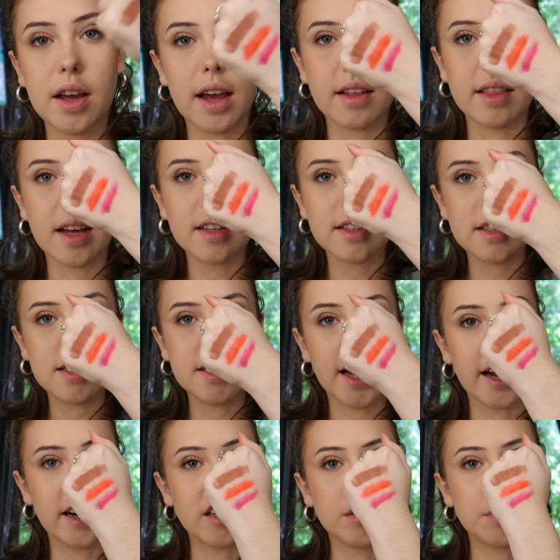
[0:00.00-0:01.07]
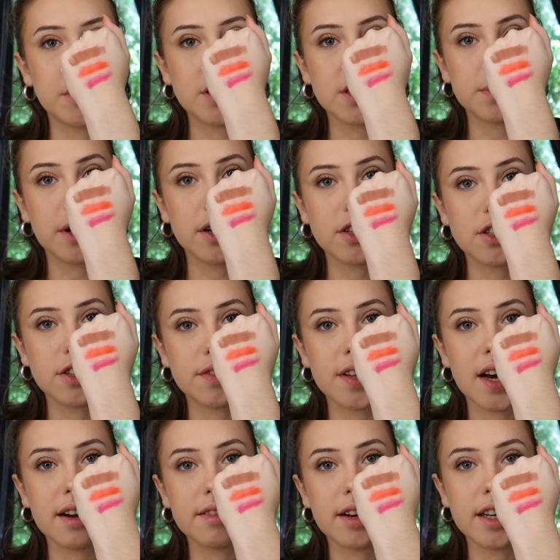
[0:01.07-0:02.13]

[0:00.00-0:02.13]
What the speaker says: Okay, that's a terrible swatch of that